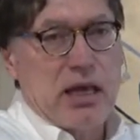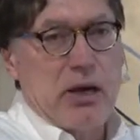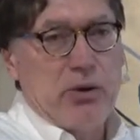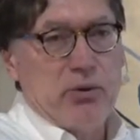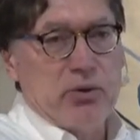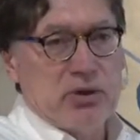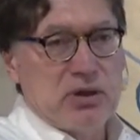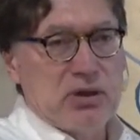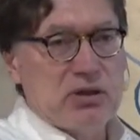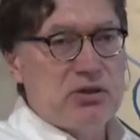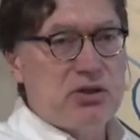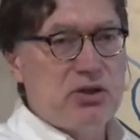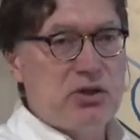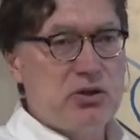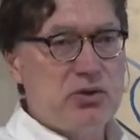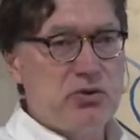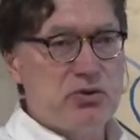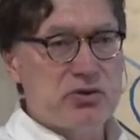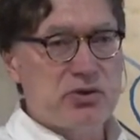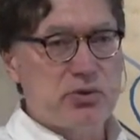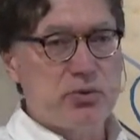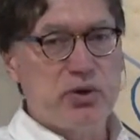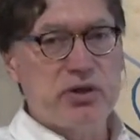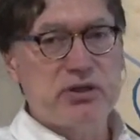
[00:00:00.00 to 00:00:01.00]
how it
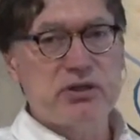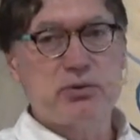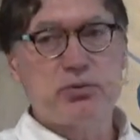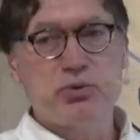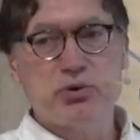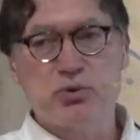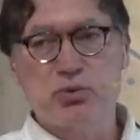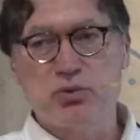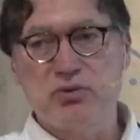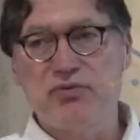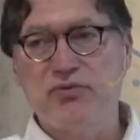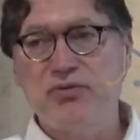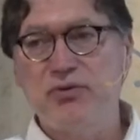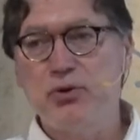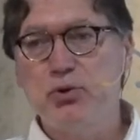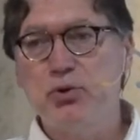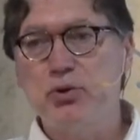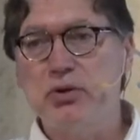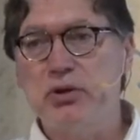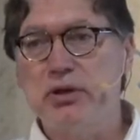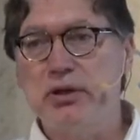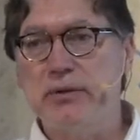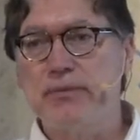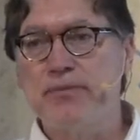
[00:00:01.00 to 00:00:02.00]
continues, the ways in which we
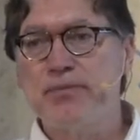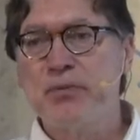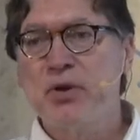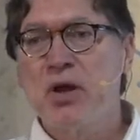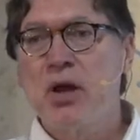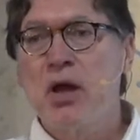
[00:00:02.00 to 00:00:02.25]
fuel it,